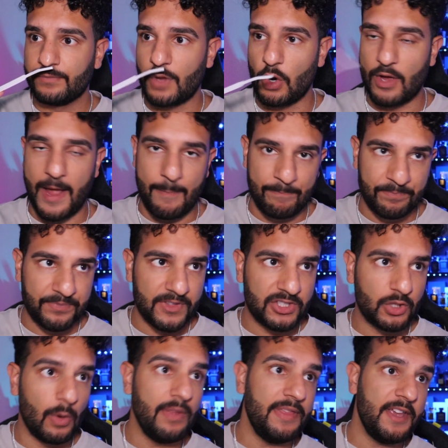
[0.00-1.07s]
Okay,
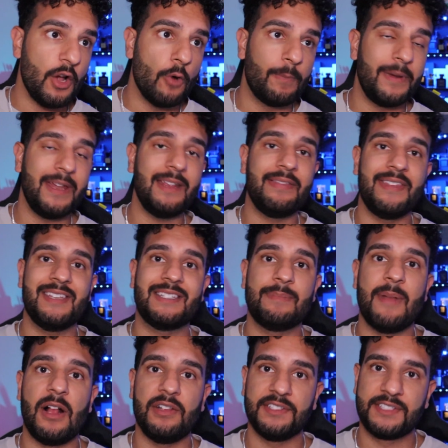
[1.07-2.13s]
so in the opening, this
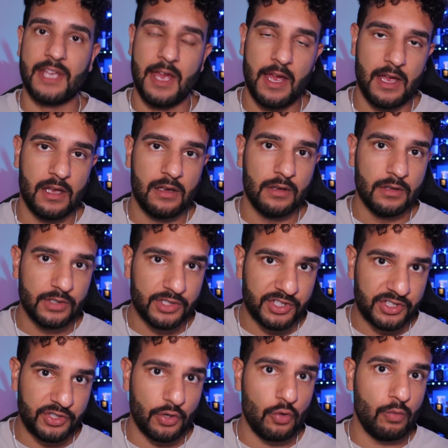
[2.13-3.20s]
smells
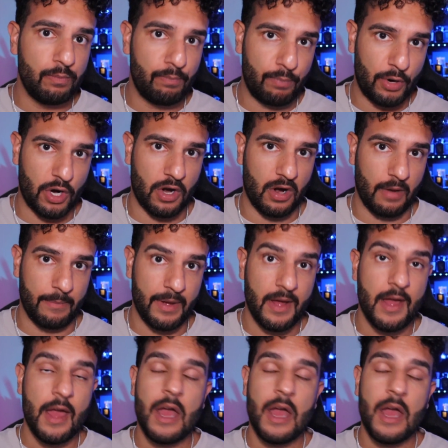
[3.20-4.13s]
superb,